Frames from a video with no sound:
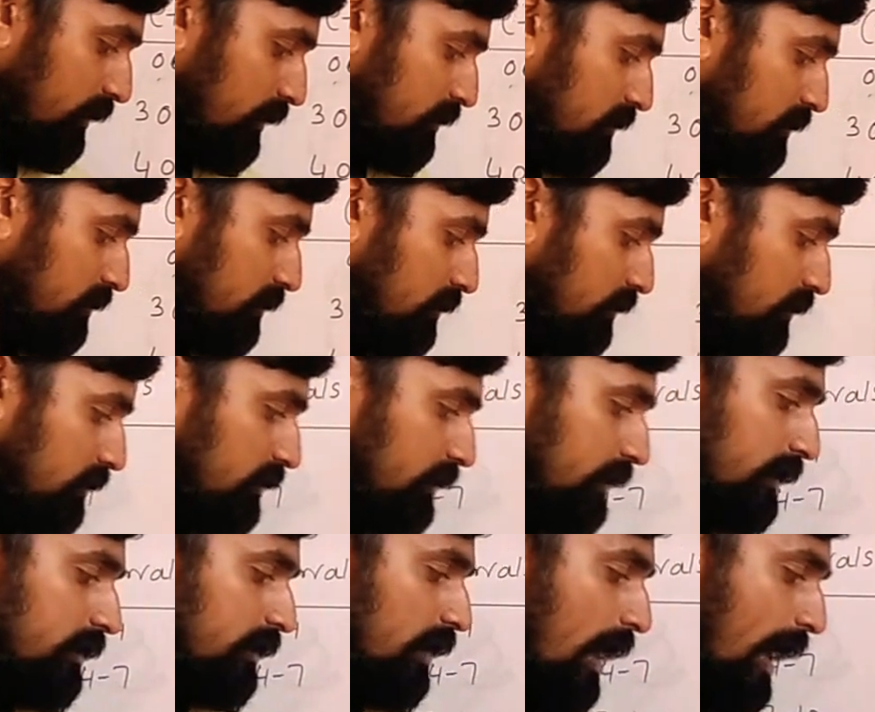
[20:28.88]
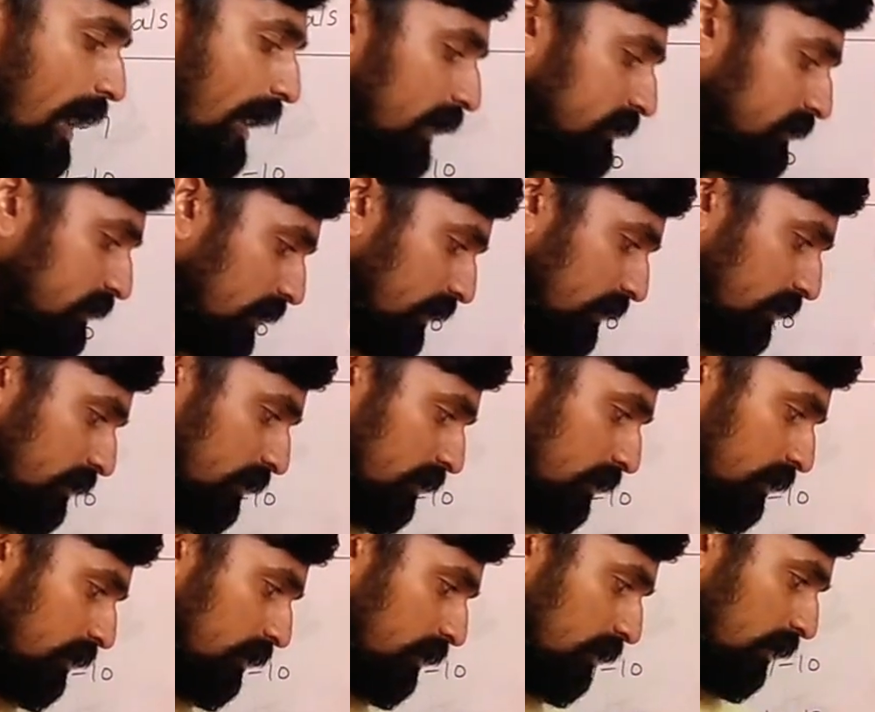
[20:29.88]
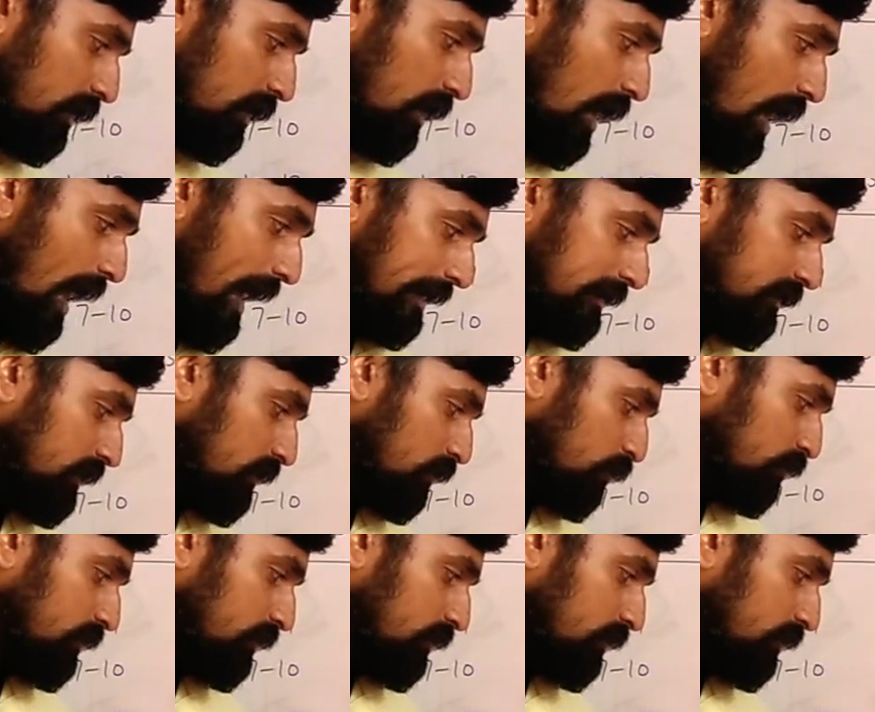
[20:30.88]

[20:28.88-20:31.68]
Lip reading: this, then add the answer to